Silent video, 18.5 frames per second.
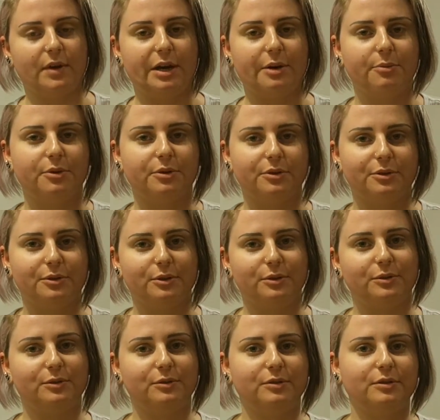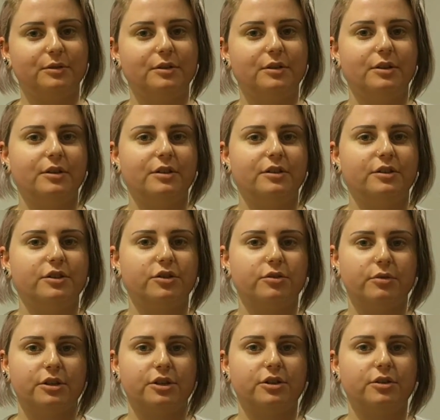I will
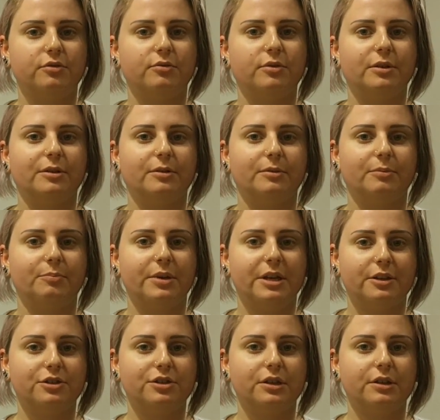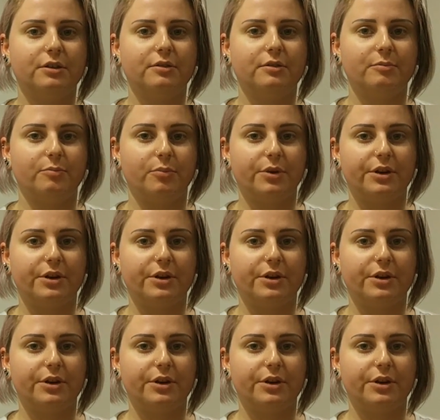switch to a picture